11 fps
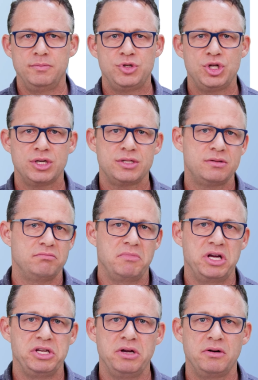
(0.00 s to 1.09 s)
Just
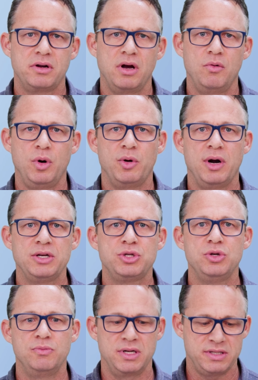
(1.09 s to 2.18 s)
a year ago, we were at
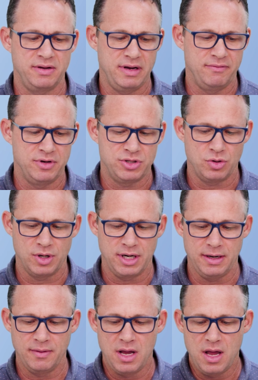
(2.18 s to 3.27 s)
2 months of
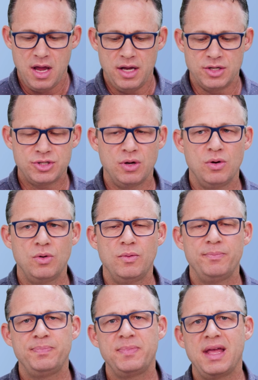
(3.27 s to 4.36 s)
inventory. And so
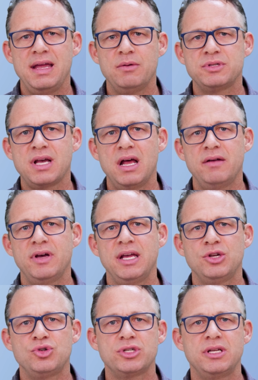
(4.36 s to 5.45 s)
it was kind of an
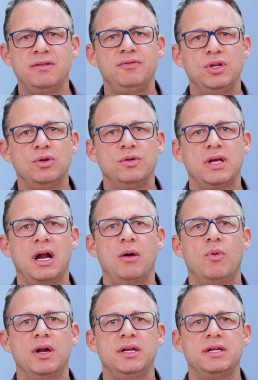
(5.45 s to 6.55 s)
interesting view that I
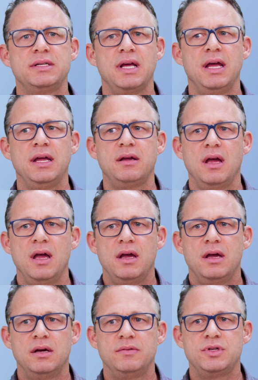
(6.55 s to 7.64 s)
wanted to take,
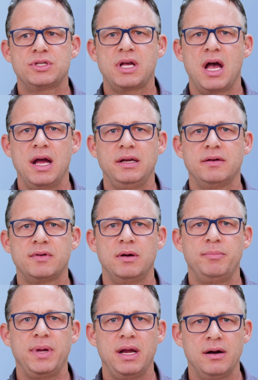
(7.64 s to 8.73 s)
just kind of
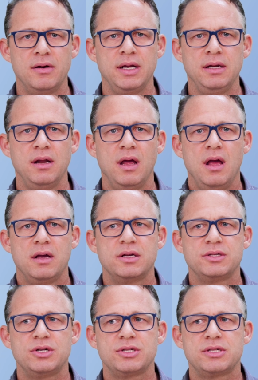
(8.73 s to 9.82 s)
comparing, because
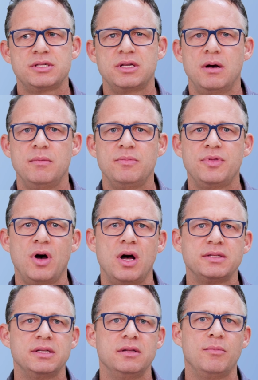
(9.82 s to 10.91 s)
there's some
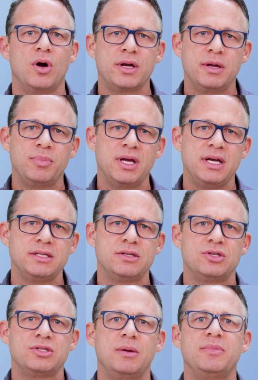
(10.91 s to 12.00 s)
thoughts in the marketplace,
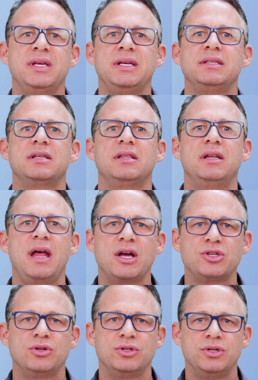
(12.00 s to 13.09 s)
there's some things in the
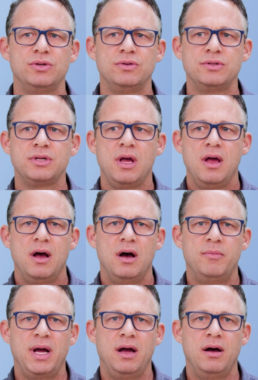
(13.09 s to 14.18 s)
national news
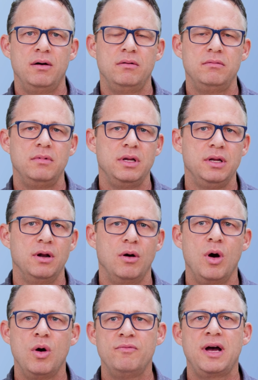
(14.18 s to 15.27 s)
about,
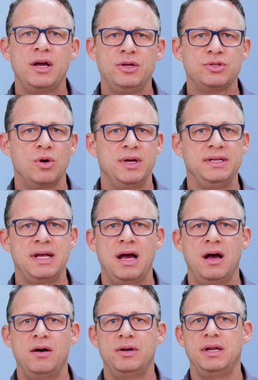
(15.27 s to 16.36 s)
home values going down.